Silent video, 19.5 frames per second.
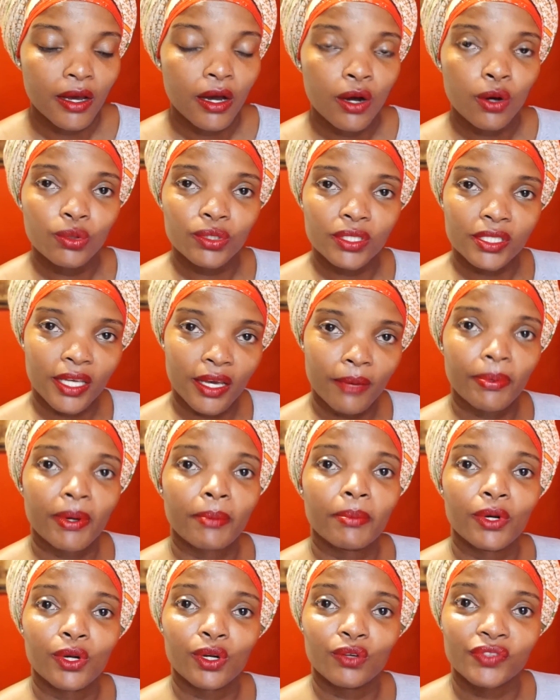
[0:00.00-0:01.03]
who's
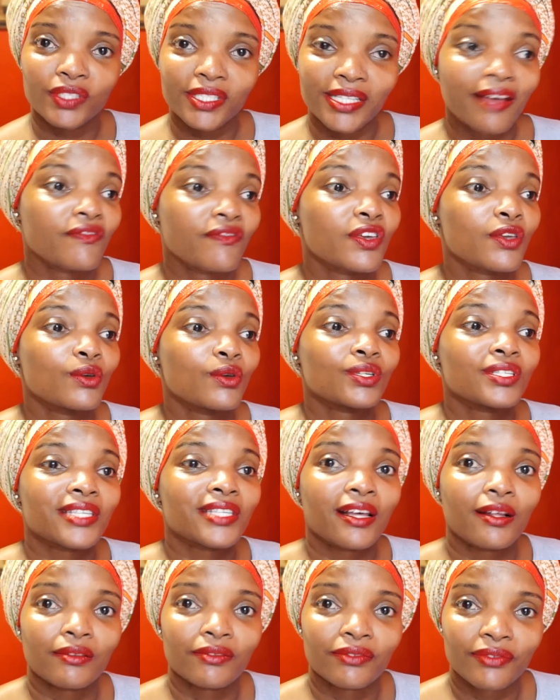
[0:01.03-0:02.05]
capable of serving
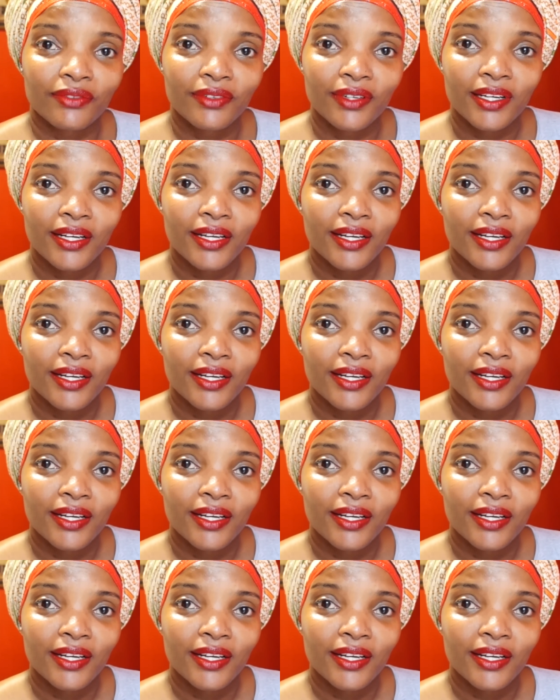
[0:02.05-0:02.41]
yourself